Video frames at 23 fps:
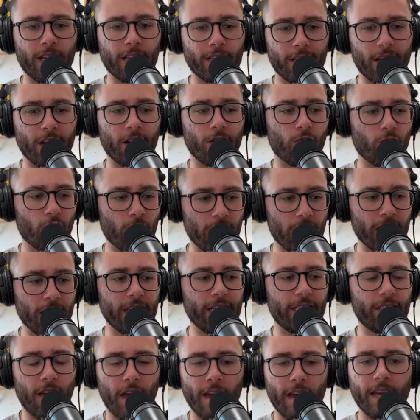is going to really
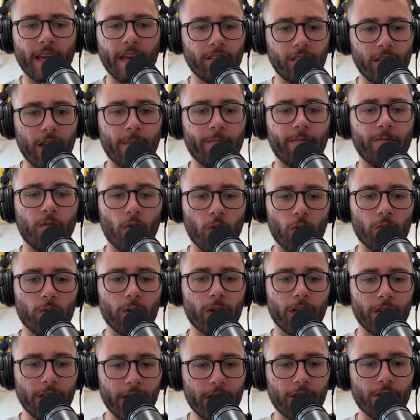take a step forward
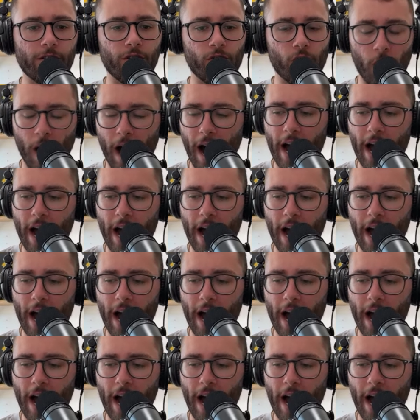in year two.